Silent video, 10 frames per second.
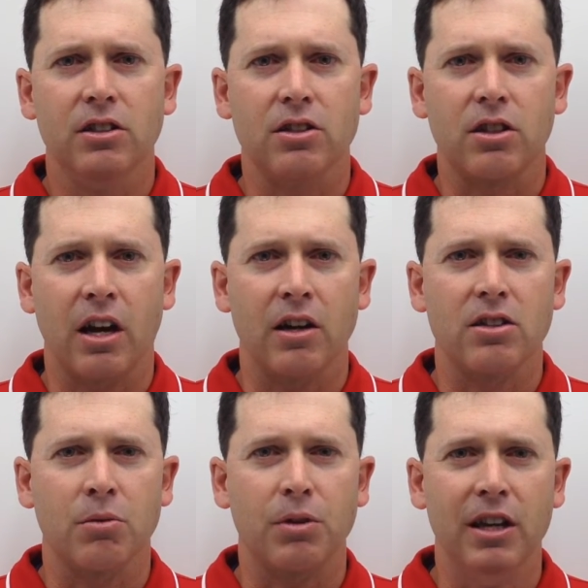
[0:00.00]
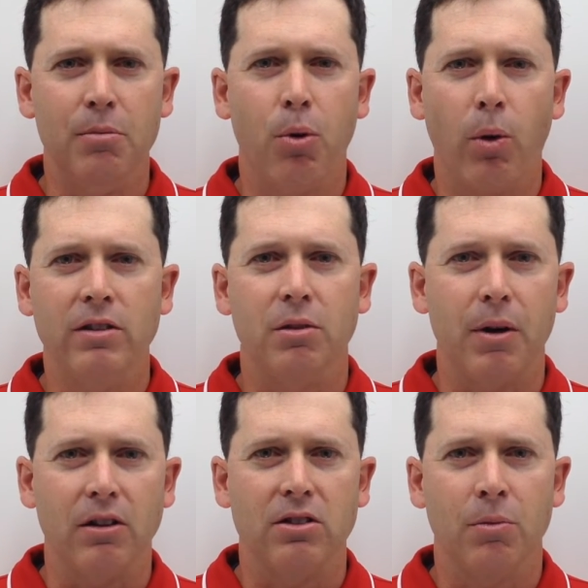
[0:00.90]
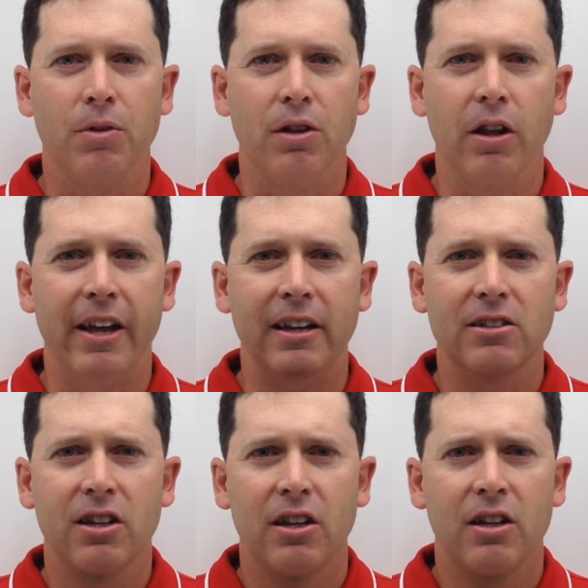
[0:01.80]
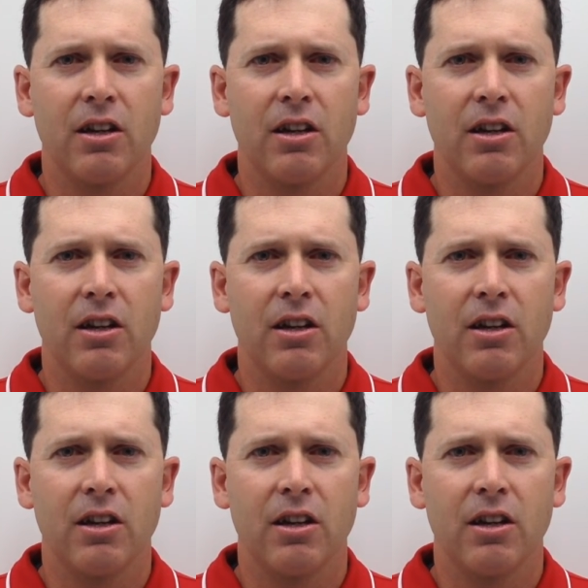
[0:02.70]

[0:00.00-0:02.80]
just kind of some key points about some of the legs.